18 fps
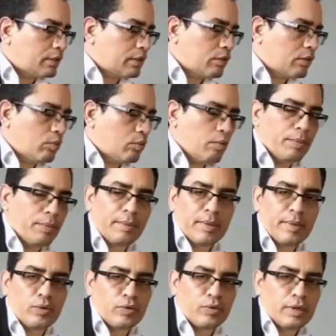The
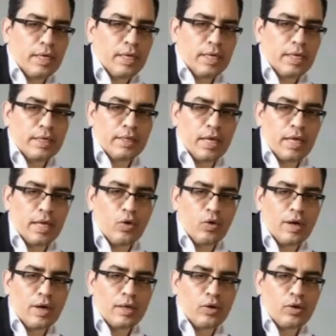bolero rhythm is
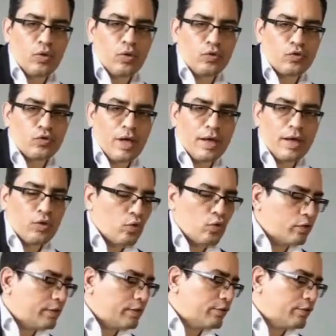not just a musical
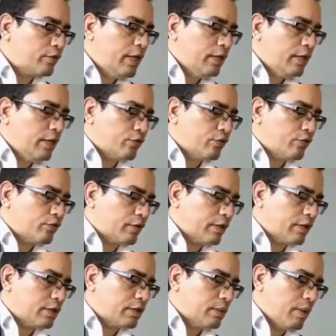pattern.
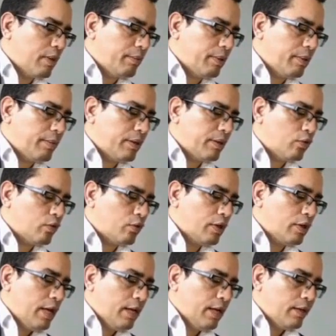It is
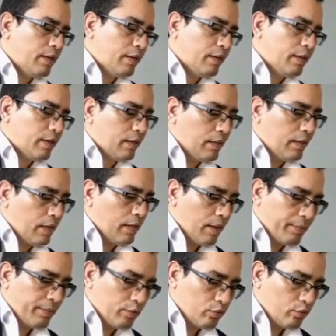a cultural
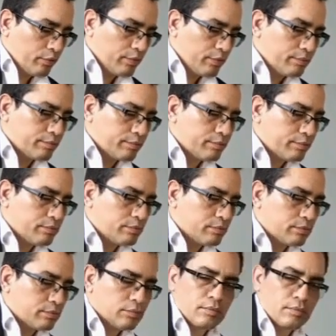expression that has been
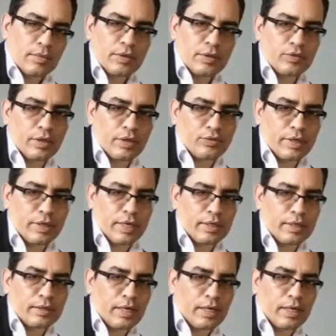passed down through
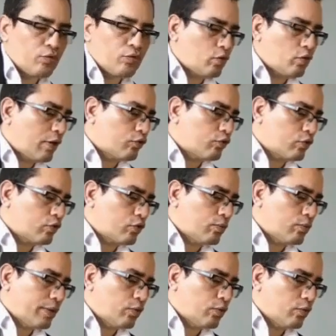
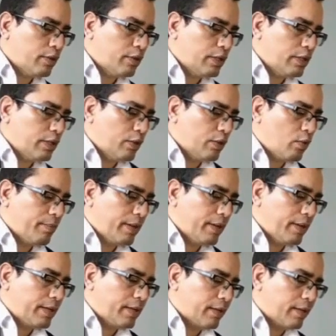generations.
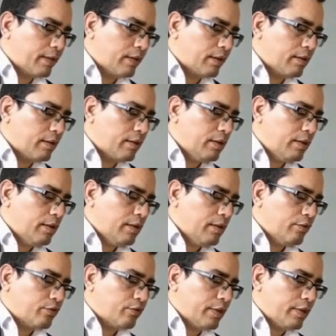It has been
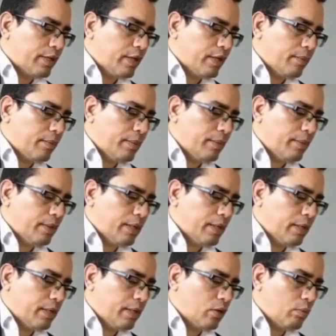used in
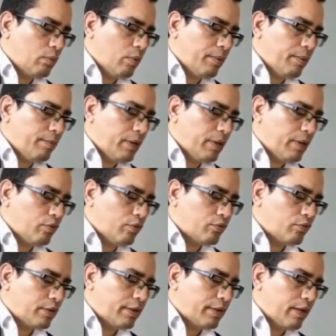countless songs
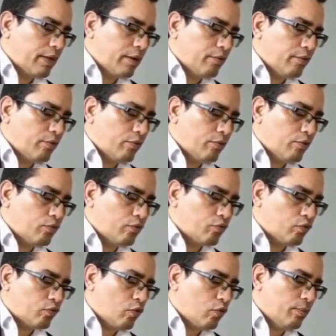and has
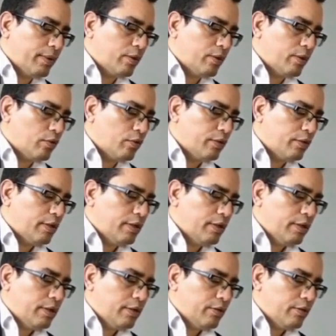influenced many
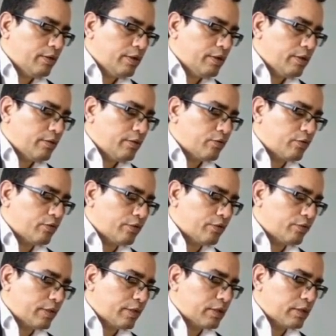other musical
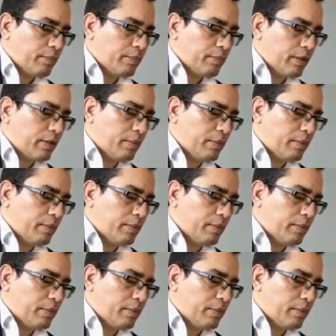styles.